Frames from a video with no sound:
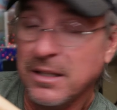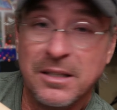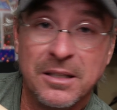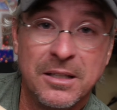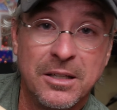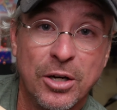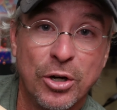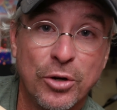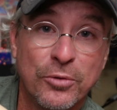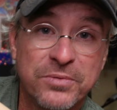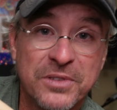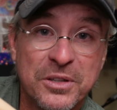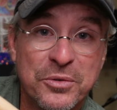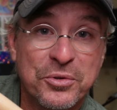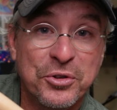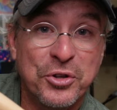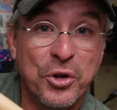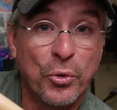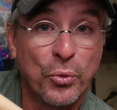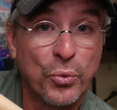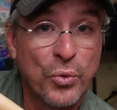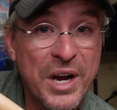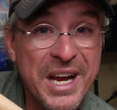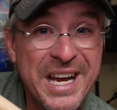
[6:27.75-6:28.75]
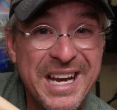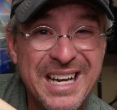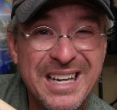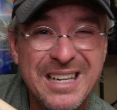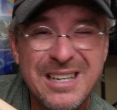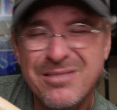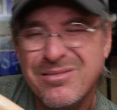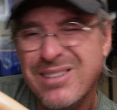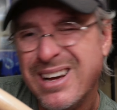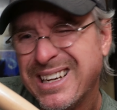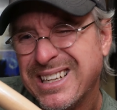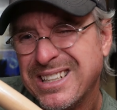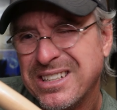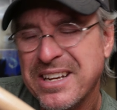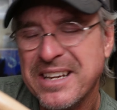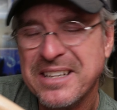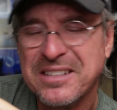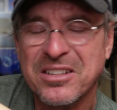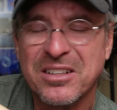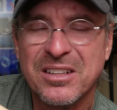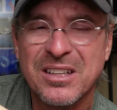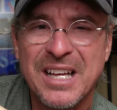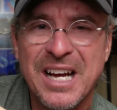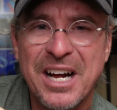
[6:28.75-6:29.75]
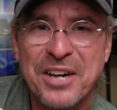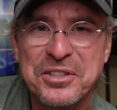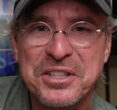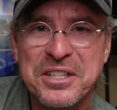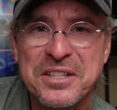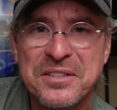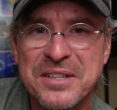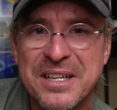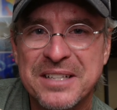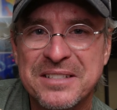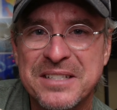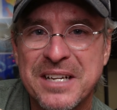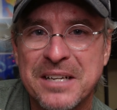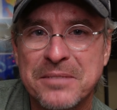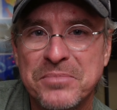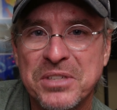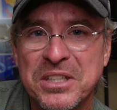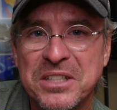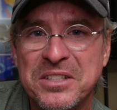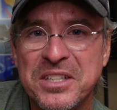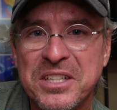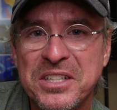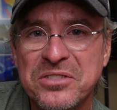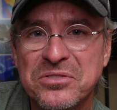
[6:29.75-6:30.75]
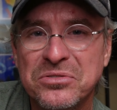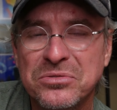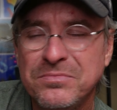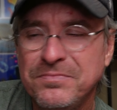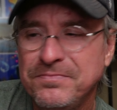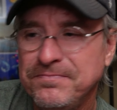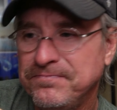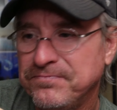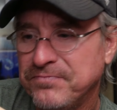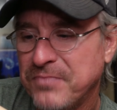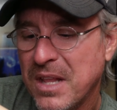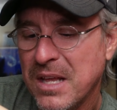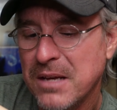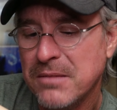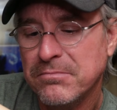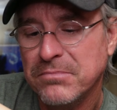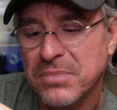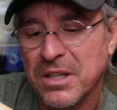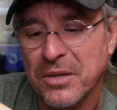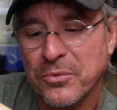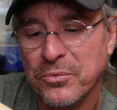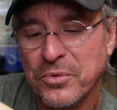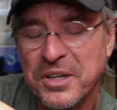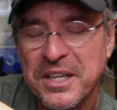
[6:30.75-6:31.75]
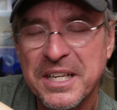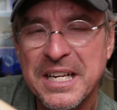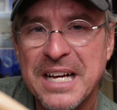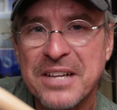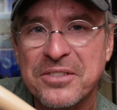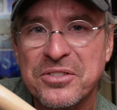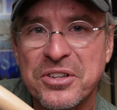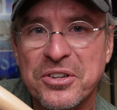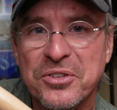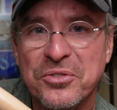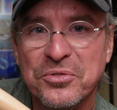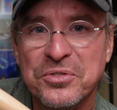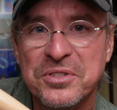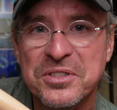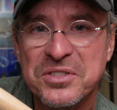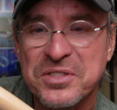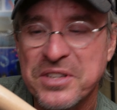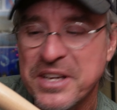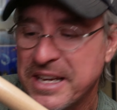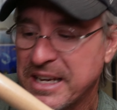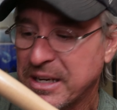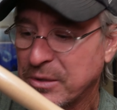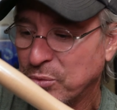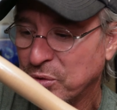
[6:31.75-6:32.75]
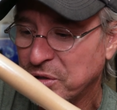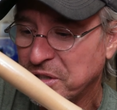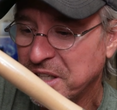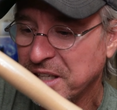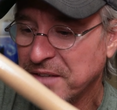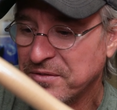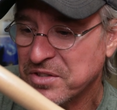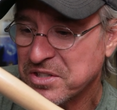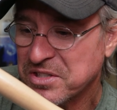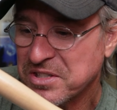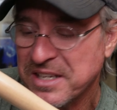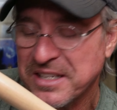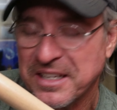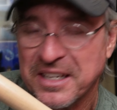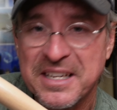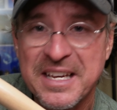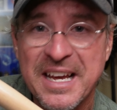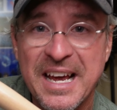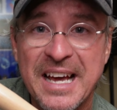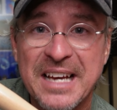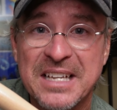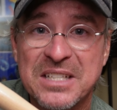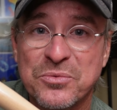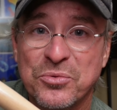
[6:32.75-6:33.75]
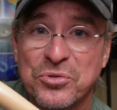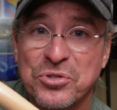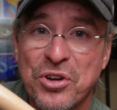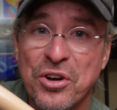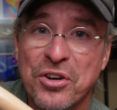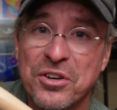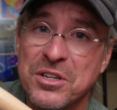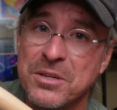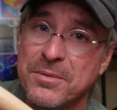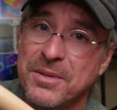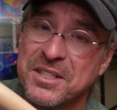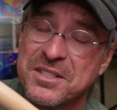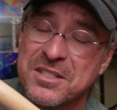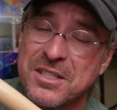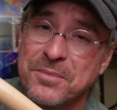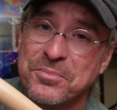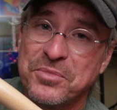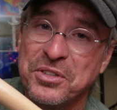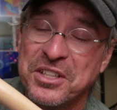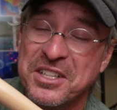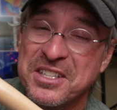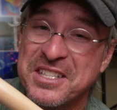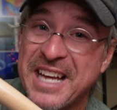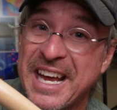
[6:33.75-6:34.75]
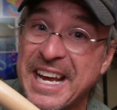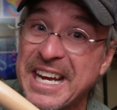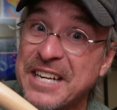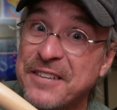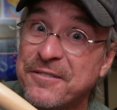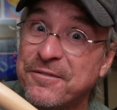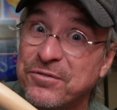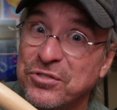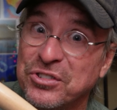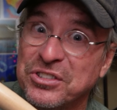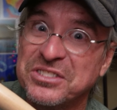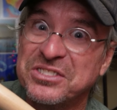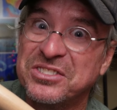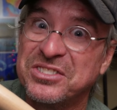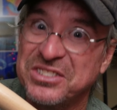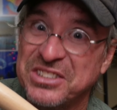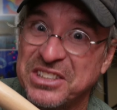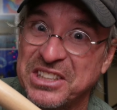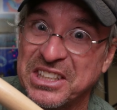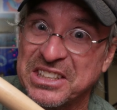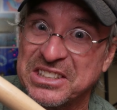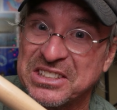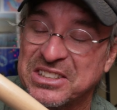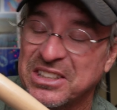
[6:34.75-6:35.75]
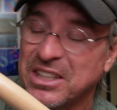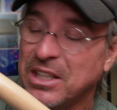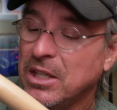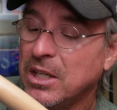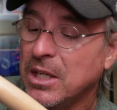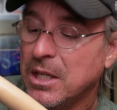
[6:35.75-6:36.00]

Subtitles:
hopefully with no rain. I can take the cloudy, that's not a big deal, but we'll get out there on this thing, we'll give this thing a cast. We're talking about something that's 8'6".